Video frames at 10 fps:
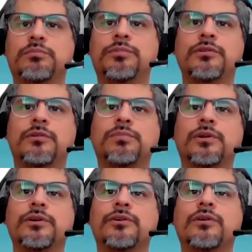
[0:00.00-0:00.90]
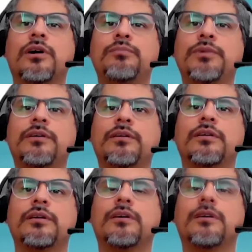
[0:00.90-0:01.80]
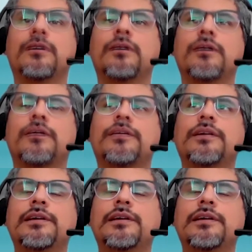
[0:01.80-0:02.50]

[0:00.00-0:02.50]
deploy or copy the